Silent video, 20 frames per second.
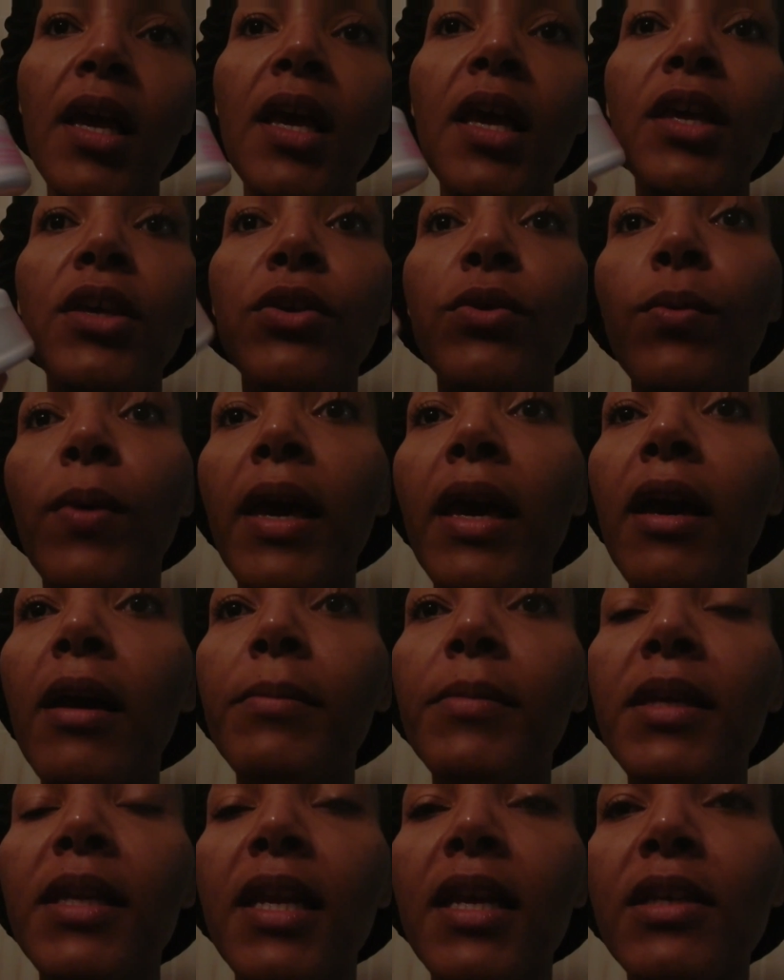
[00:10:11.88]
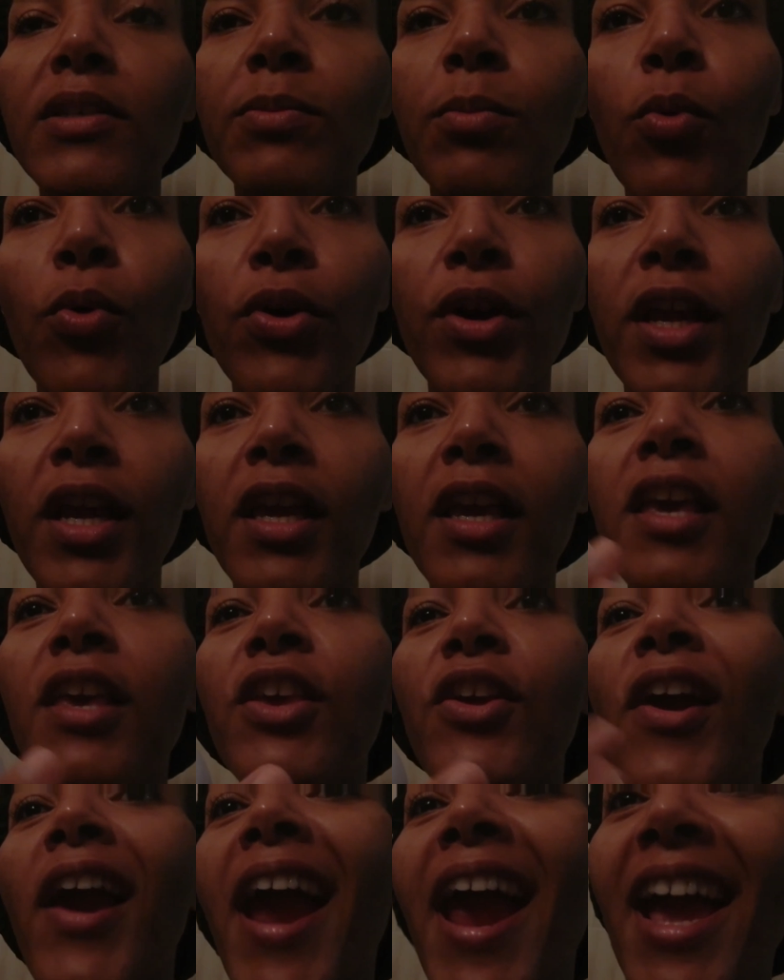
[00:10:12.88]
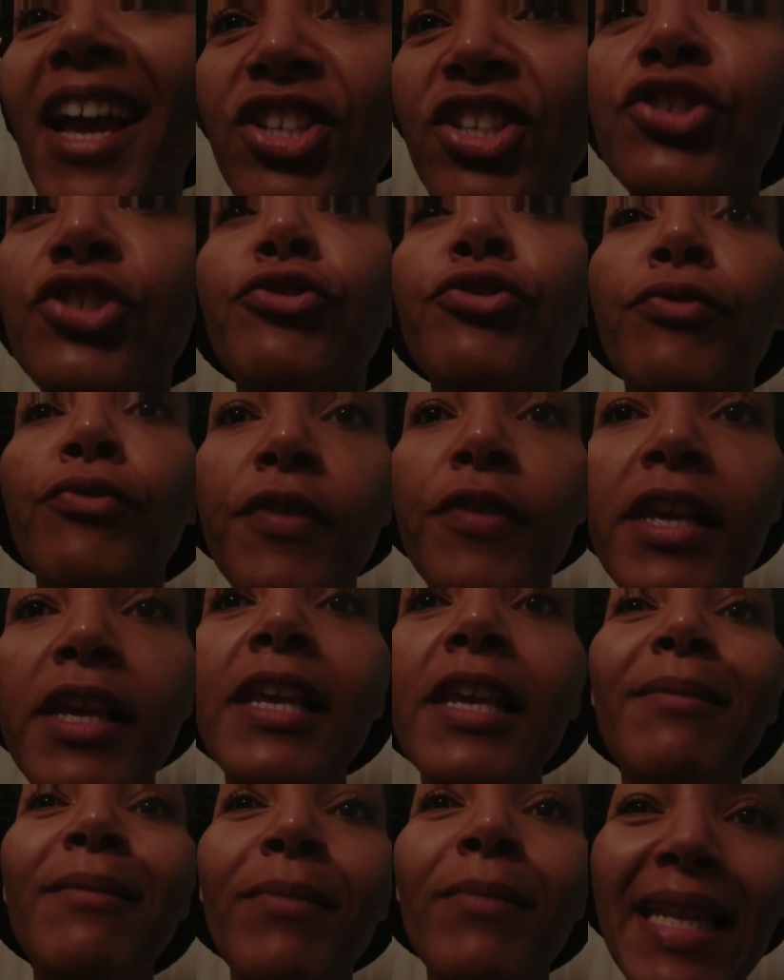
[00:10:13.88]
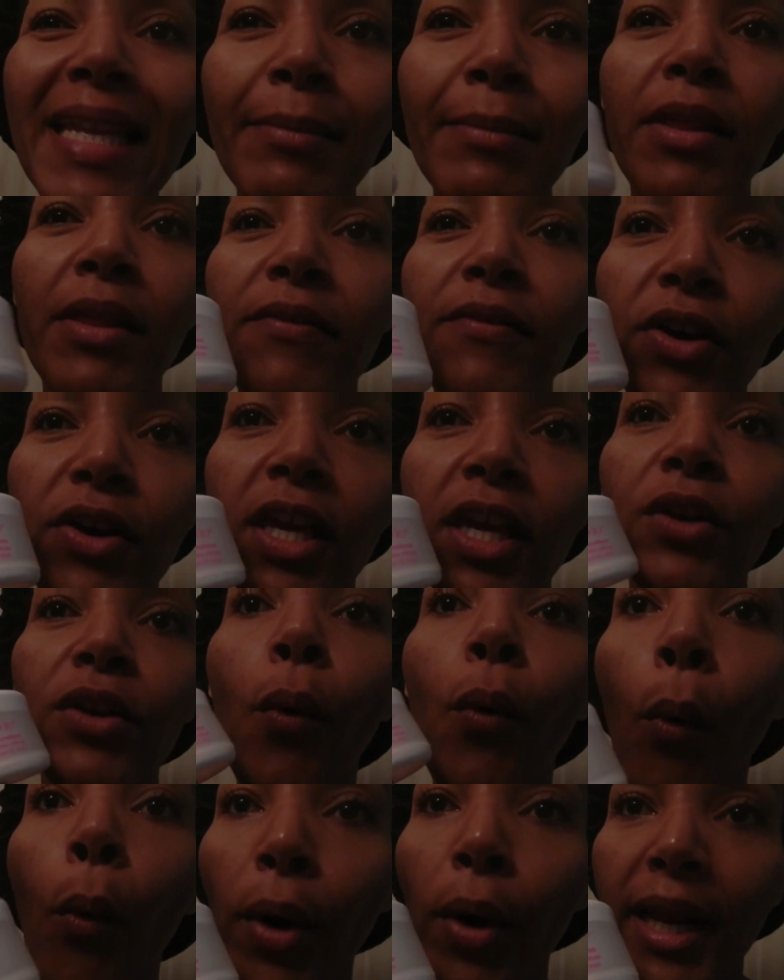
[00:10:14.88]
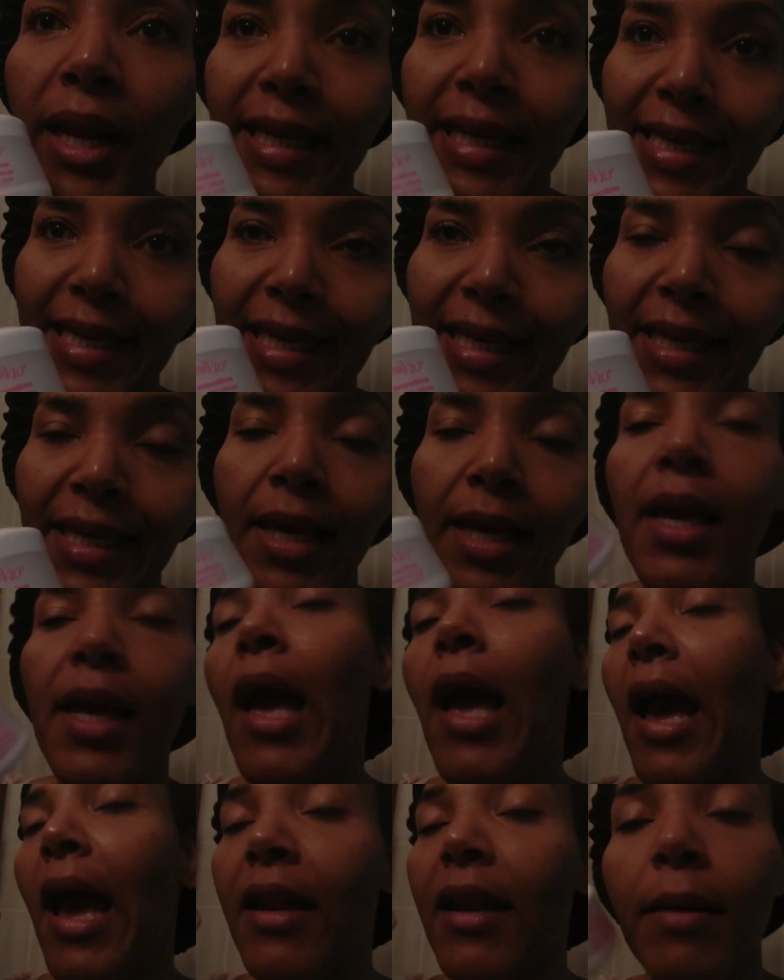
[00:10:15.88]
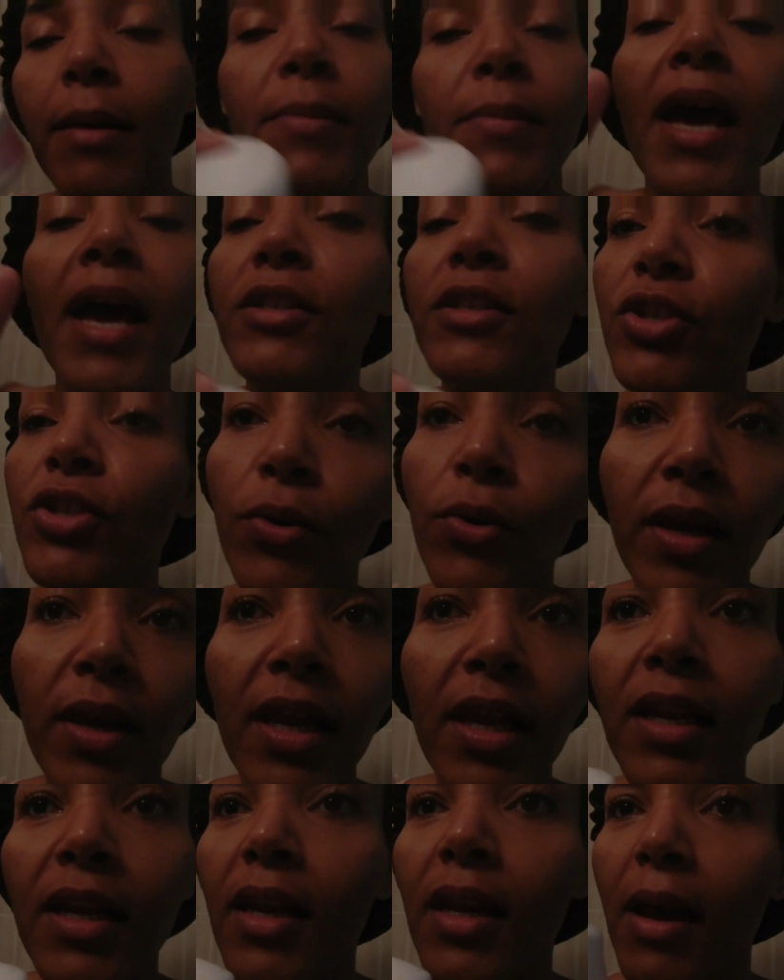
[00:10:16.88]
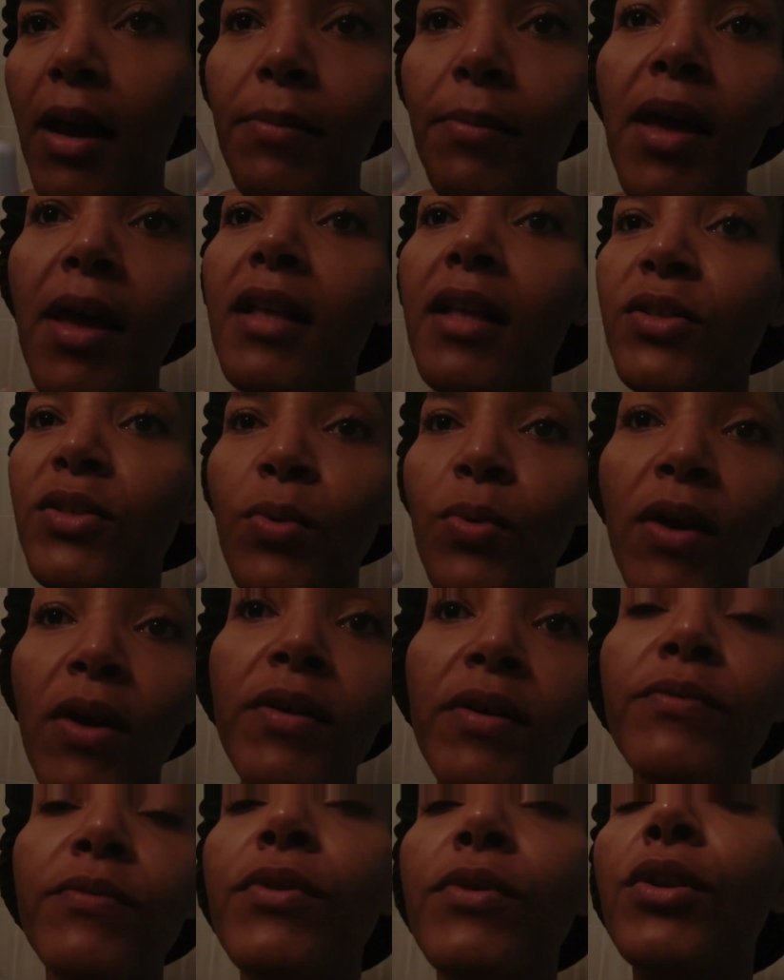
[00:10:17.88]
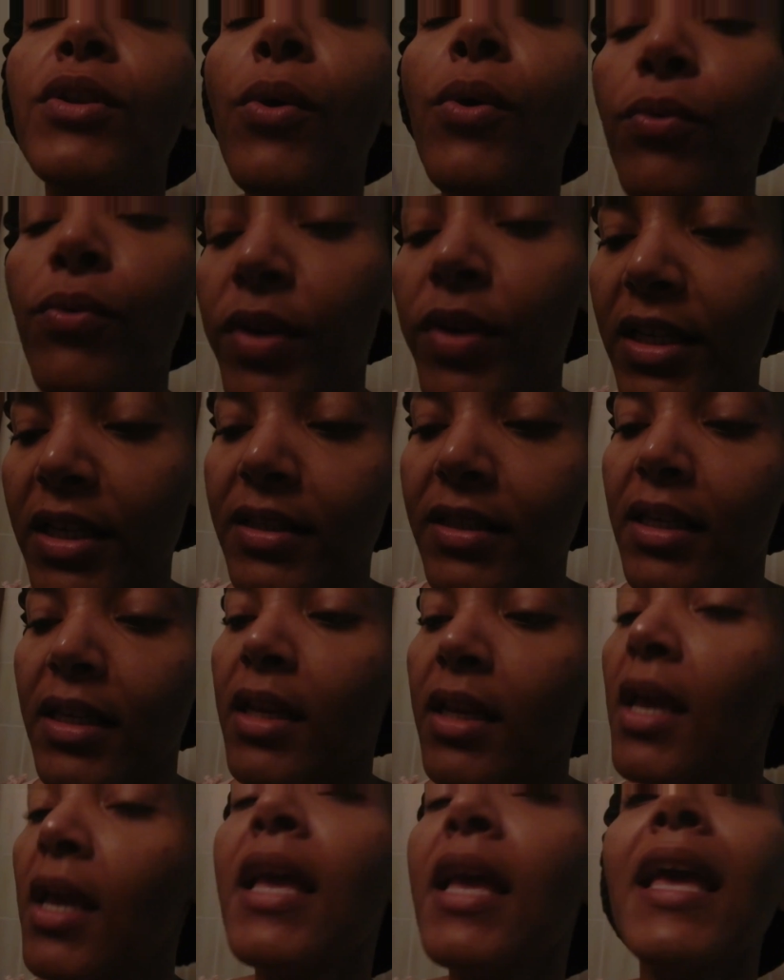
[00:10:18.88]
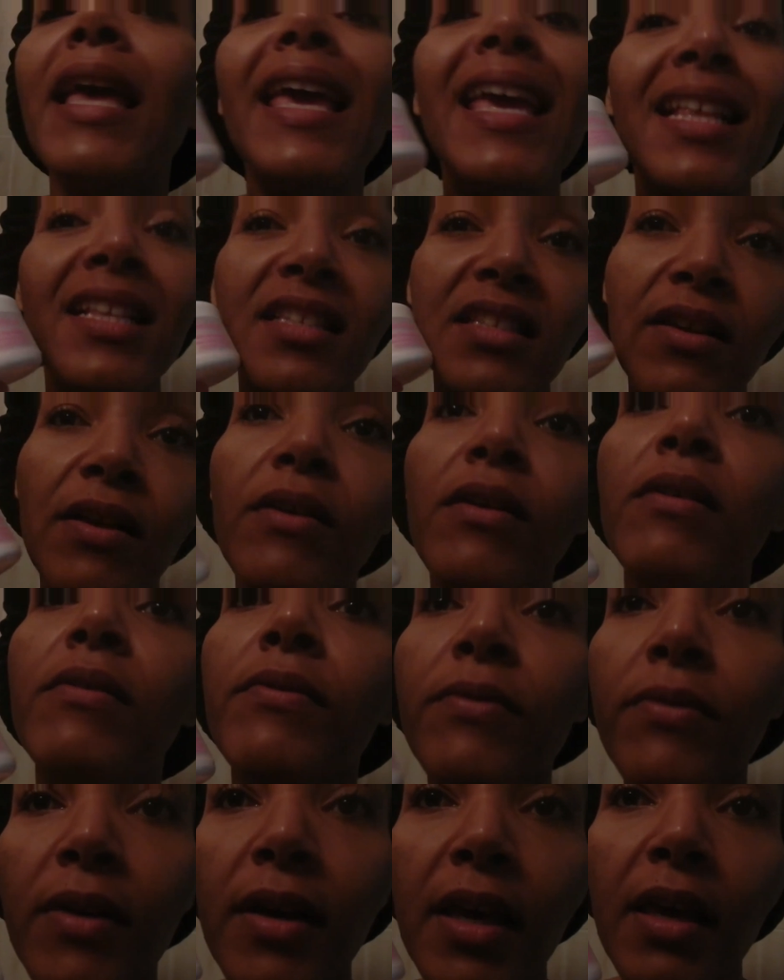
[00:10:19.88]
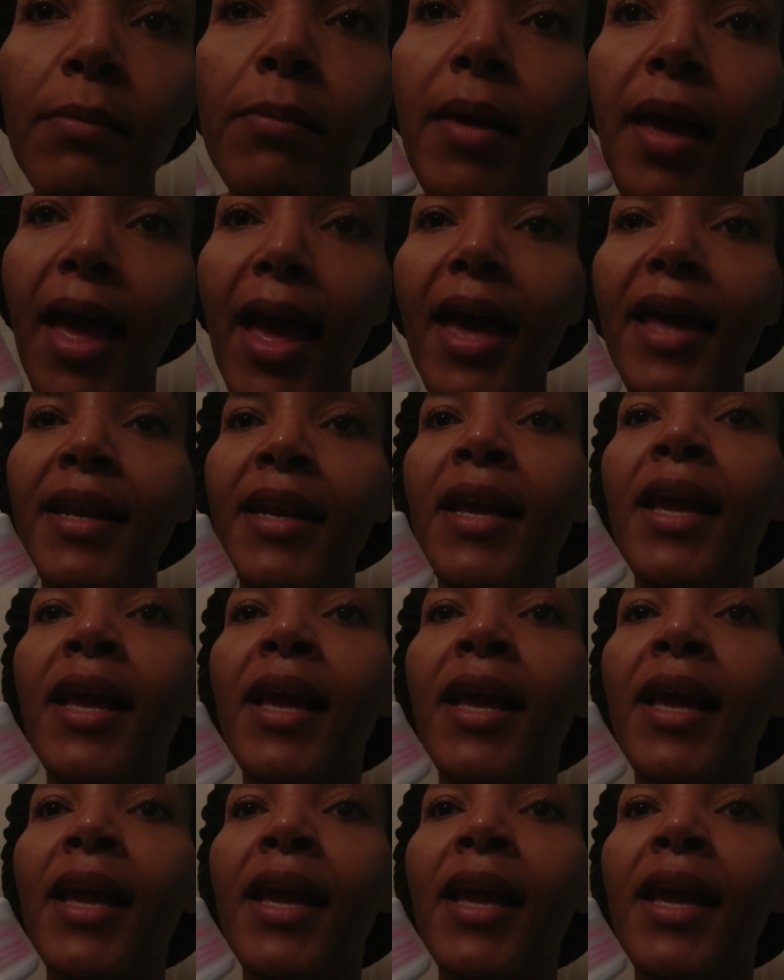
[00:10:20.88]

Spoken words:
You wake up the next morning, you're extremely motherfucking oily. And I'm not joking, and I'm not swearing for no reason. It's fucking bad.